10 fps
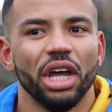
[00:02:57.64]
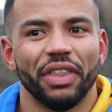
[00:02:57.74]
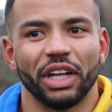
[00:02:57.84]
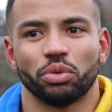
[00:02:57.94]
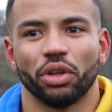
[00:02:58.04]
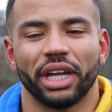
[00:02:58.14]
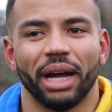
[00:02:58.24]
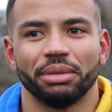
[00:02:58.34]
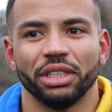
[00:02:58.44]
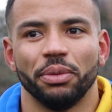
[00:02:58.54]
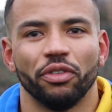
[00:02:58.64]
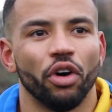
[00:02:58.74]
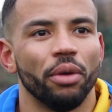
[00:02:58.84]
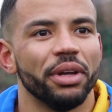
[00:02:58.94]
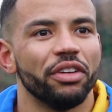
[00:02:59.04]
that's what the captains
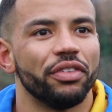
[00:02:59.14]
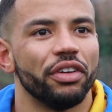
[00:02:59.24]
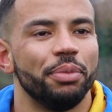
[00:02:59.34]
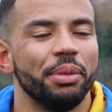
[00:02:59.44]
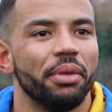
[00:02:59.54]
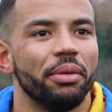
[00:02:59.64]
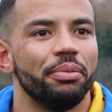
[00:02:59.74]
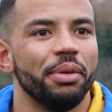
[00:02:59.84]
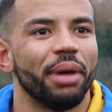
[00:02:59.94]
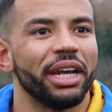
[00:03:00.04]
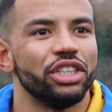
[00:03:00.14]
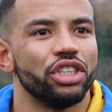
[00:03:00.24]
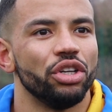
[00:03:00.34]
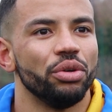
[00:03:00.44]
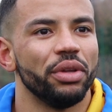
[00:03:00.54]
before me have been managed
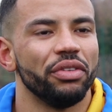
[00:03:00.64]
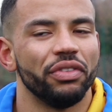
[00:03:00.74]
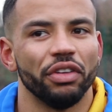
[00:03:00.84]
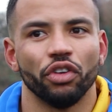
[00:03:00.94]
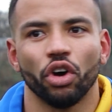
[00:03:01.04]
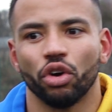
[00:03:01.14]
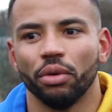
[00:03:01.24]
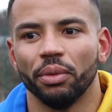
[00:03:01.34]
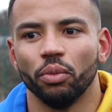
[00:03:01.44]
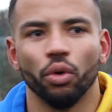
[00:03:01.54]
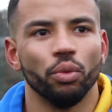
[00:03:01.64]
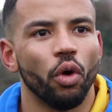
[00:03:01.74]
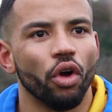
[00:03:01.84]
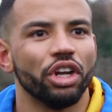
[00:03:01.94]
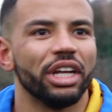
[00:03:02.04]
to do. They've not come and won
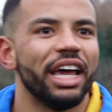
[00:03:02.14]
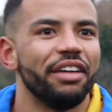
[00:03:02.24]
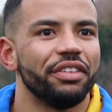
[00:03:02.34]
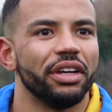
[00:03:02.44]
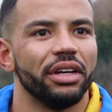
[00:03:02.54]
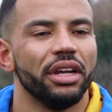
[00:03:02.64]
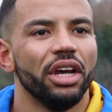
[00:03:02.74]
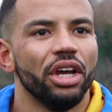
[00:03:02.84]
one and left, and